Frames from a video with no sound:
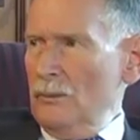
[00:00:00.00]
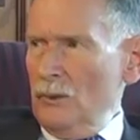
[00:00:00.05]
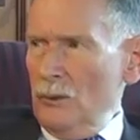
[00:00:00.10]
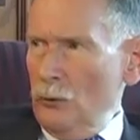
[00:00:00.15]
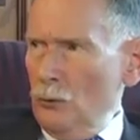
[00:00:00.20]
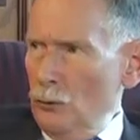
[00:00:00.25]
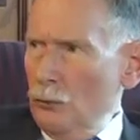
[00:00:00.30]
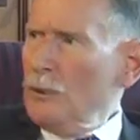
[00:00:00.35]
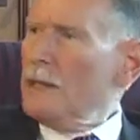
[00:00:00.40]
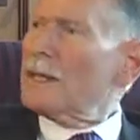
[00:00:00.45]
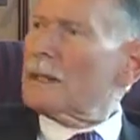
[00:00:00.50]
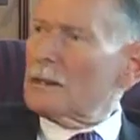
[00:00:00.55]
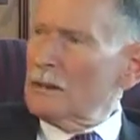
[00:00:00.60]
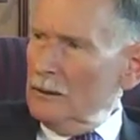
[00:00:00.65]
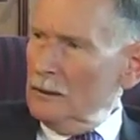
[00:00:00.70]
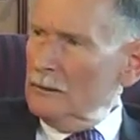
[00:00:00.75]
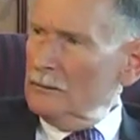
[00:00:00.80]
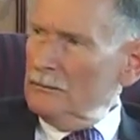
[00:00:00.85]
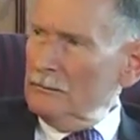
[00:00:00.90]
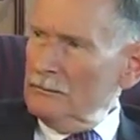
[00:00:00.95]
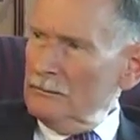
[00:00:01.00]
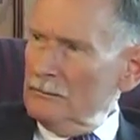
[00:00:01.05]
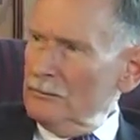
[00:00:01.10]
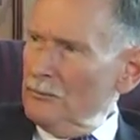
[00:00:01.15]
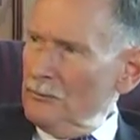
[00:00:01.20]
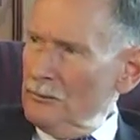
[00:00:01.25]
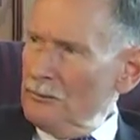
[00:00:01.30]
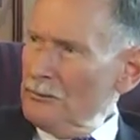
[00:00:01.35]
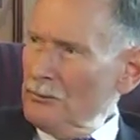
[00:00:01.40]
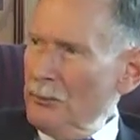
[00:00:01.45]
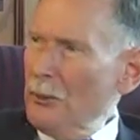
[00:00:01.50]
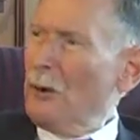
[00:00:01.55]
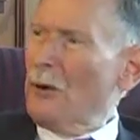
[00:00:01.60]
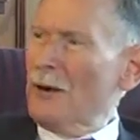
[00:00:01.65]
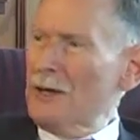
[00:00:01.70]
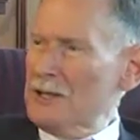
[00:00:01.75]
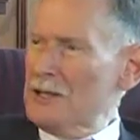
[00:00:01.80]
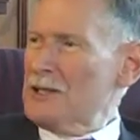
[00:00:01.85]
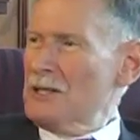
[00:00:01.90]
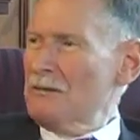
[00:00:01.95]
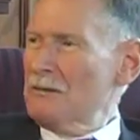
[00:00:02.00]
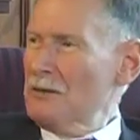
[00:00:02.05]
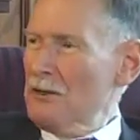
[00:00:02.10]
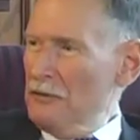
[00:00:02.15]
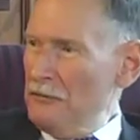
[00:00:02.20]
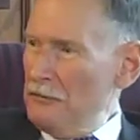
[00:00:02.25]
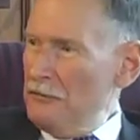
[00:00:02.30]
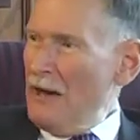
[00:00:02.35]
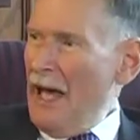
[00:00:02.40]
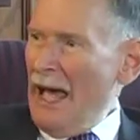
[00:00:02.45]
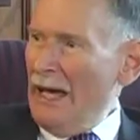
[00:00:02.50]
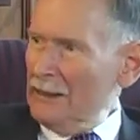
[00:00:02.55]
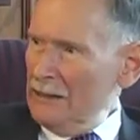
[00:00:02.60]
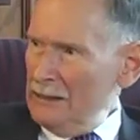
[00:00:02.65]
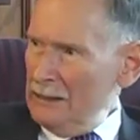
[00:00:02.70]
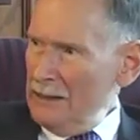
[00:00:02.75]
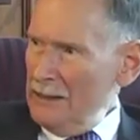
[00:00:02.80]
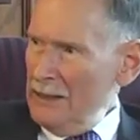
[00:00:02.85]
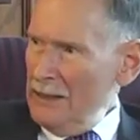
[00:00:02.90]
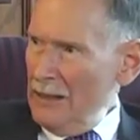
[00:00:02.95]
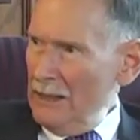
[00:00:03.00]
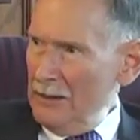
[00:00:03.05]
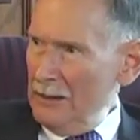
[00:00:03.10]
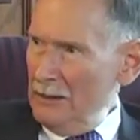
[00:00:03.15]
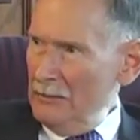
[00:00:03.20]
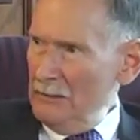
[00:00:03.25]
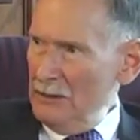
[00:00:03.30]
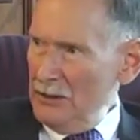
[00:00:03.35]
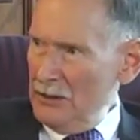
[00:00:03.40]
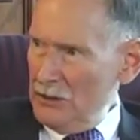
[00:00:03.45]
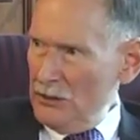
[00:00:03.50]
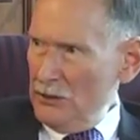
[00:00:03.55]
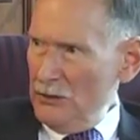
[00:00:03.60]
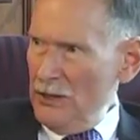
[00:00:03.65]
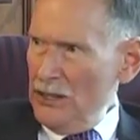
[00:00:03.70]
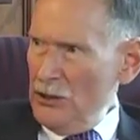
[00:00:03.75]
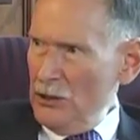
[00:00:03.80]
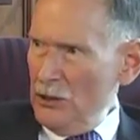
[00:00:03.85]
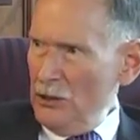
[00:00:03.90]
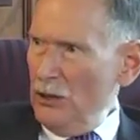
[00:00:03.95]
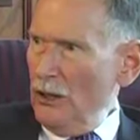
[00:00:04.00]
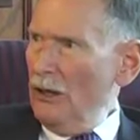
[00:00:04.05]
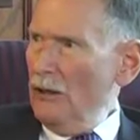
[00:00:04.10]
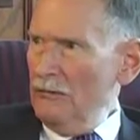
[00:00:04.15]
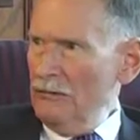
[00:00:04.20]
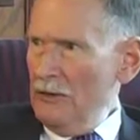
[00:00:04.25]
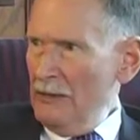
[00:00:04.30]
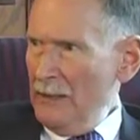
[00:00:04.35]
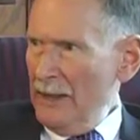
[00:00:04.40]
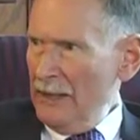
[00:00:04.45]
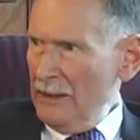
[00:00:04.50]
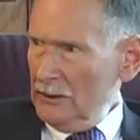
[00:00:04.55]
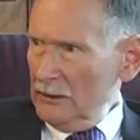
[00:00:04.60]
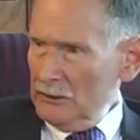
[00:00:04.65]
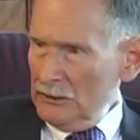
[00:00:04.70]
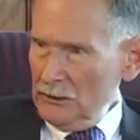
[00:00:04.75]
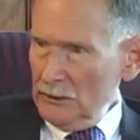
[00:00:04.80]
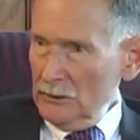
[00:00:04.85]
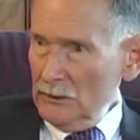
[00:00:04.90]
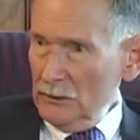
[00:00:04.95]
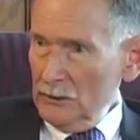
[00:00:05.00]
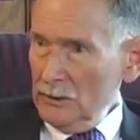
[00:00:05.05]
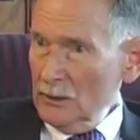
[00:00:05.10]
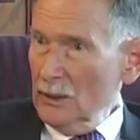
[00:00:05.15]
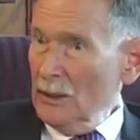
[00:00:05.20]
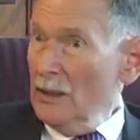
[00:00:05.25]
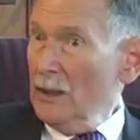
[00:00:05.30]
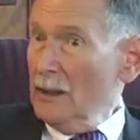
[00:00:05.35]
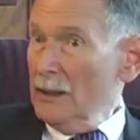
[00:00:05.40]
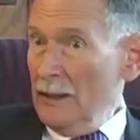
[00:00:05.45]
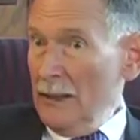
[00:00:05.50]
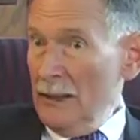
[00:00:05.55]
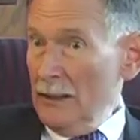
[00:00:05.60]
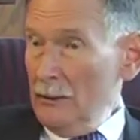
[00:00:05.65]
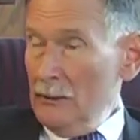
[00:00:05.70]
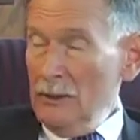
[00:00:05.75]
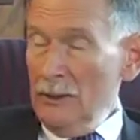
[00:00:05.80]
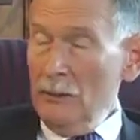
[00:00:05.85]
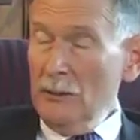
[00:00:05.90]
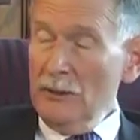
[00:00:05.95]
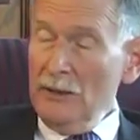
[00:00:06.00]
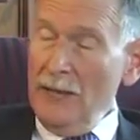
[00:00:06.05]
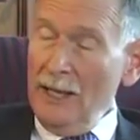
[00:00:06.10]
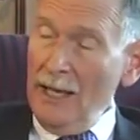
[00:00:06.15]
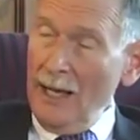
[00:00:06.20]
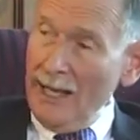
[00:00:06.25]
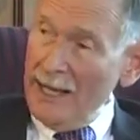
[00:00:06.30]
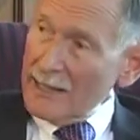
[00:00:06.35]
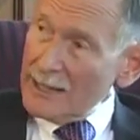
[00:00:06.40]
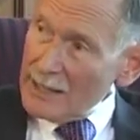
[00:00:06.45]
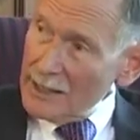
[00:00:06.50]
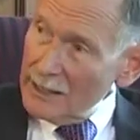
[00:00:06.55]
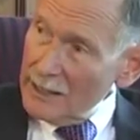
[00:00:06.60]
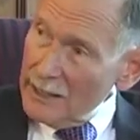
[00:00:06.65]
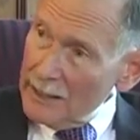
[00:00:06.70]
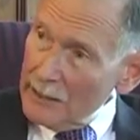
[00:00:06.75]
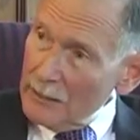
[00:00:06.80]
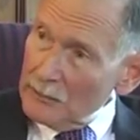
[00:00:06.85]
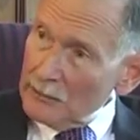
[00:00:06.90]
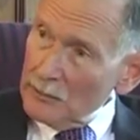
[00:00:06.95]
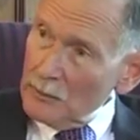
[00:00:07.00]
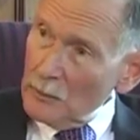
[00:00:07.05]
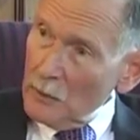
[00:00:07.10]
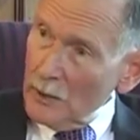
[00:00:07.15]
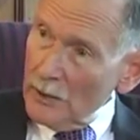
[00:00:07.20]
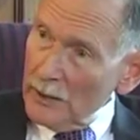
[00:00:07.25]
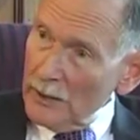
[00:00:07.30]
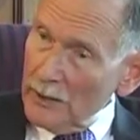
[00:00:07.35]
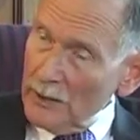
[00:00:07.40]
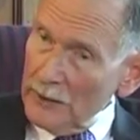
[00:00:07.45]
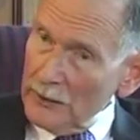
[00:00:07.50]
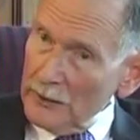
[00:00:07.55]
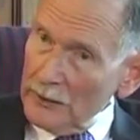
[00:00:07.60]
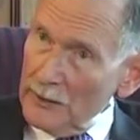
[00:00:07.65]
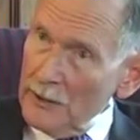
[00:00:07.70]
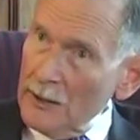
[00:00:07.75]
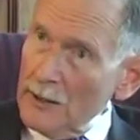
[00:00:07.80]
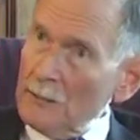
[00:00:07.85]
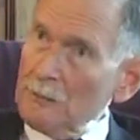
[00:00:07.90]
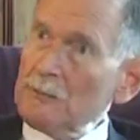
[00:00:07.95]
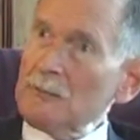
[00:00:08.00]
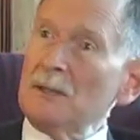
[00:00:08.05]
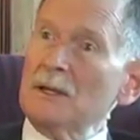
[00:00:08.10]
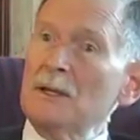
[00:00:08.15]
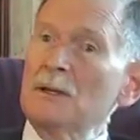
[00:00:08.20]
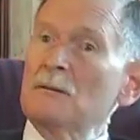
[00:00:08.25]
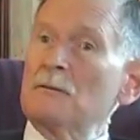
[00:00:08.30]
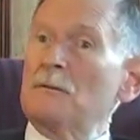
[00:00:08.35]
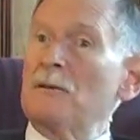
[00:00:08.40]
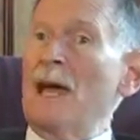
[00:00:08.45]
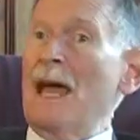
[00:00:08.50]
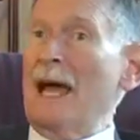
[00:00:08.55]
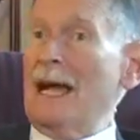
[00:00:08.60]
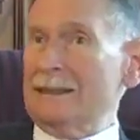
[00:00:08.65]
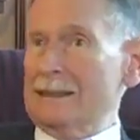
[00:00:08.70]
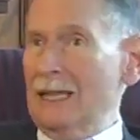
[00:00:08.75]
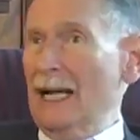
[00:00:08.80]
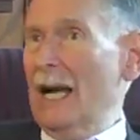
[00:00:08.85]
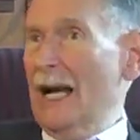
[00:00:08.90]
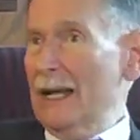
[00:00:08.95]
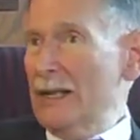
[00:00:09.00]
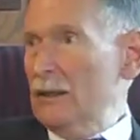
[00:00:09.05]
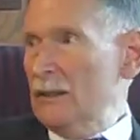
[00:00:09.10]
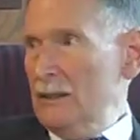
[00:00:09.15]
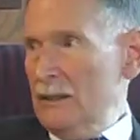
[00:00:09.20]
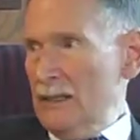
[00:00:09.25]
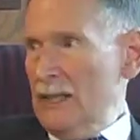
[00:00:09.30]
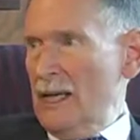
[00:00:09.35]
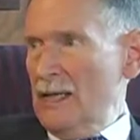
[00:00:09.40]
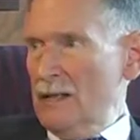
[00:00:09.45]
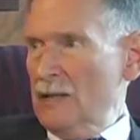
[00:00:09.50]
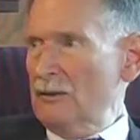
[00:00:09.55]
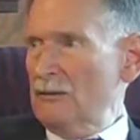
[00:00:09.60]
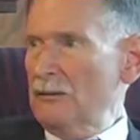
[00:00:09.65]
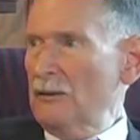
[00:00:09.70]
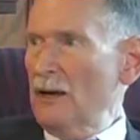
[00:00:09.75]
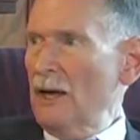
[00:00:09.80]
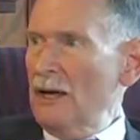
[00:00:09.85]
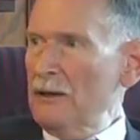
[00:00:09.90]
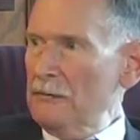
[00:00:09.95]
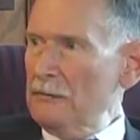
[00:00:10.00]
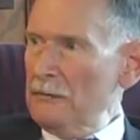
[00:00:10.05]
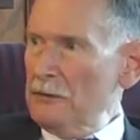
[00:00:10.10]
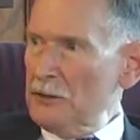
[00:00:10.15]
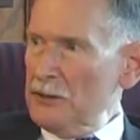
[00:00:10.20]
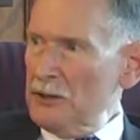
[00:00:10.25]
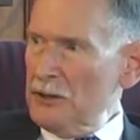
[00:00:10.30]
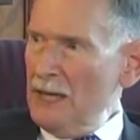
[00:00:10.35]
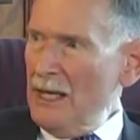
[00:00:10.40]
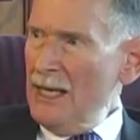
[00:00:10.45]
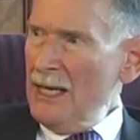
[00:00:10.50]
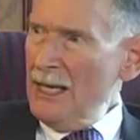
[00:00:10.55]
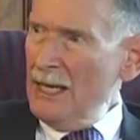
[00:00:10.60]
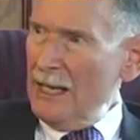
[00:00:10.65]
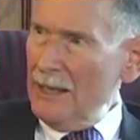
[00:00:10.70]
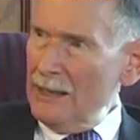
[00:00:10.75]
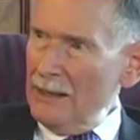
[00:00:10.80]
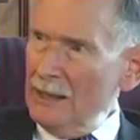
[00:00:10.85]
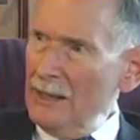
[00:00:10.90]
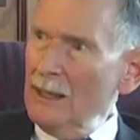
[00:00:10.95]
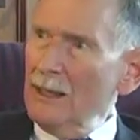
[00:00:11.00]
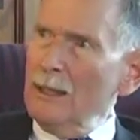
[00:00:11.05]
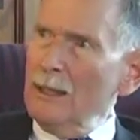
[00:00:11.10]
critical parts of the faculty and administration of the medical school, not only were they isolated from one another, but in fact I could testify firsthand,